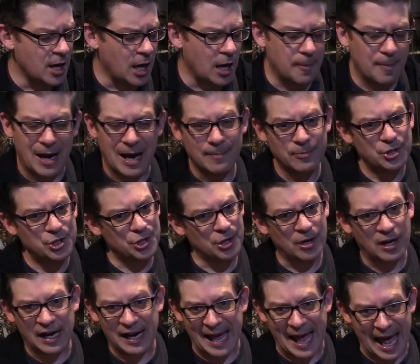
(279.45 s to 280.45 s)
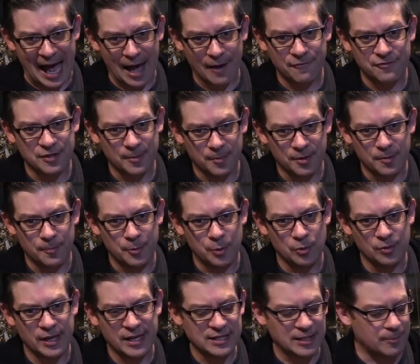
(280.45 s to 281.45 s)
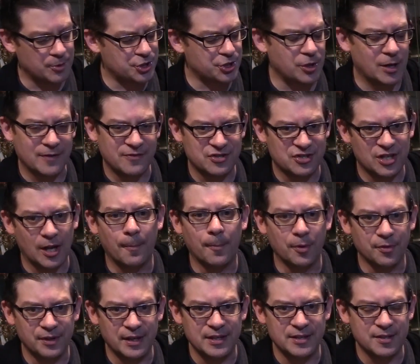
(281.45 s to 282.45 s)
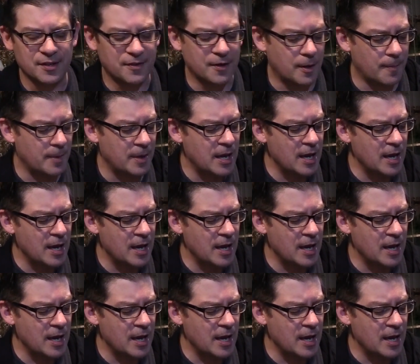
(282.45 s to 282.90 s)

I'm sure I have some of the bootlegs. I'm sure I've stumbled into them.